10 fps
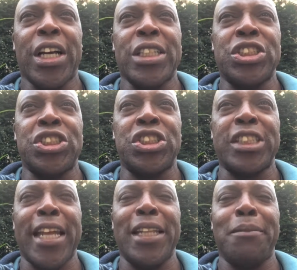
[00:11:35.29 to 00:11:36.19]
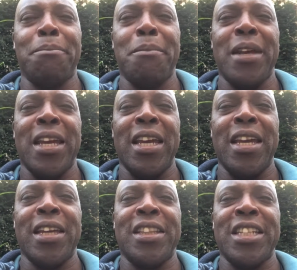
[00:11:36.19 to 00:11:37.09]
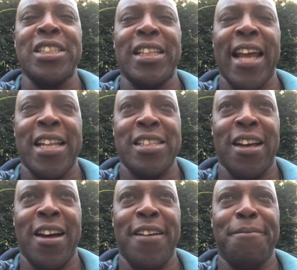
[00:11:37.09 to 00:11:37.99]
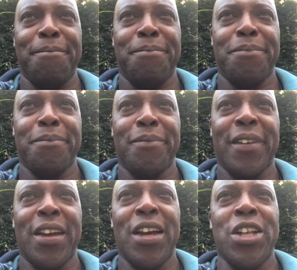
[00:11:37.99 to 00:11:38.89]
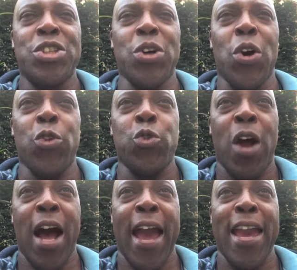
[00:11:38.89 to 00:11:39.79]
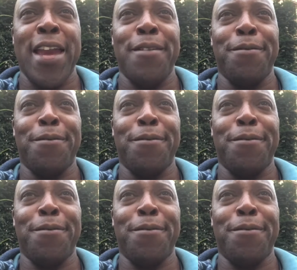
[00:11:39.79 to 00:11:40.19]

sent me this letter to arrive